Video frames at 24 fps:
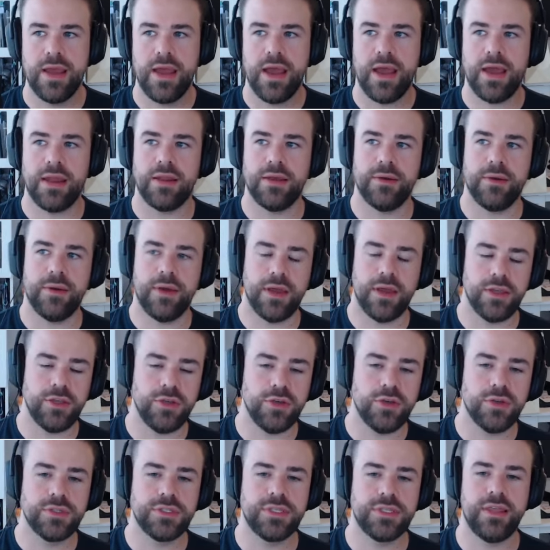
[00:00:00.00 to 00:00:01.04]
and are
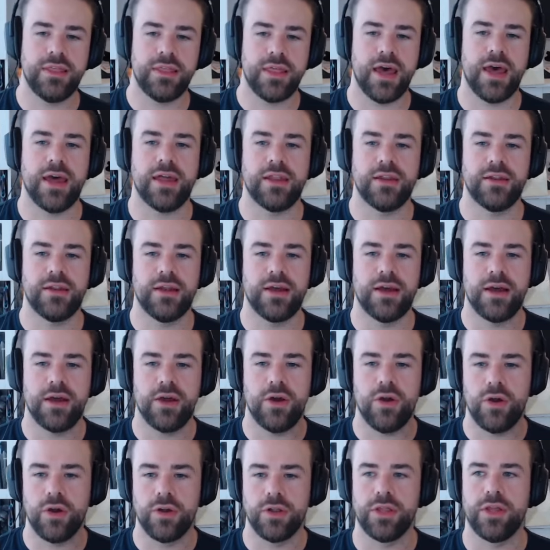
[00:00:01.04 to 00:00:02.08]
using that
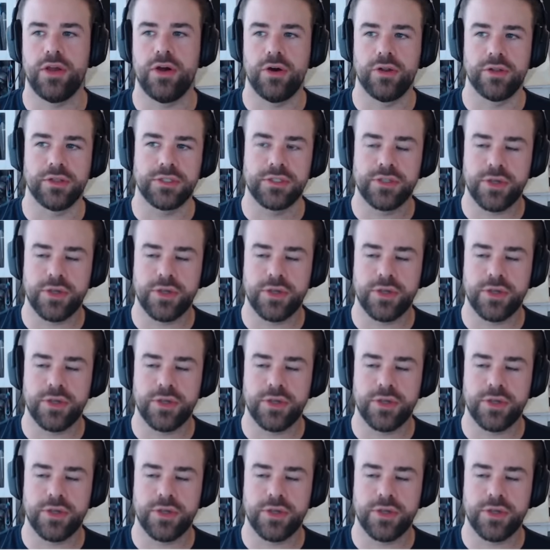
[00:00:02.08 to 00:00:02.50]
early on.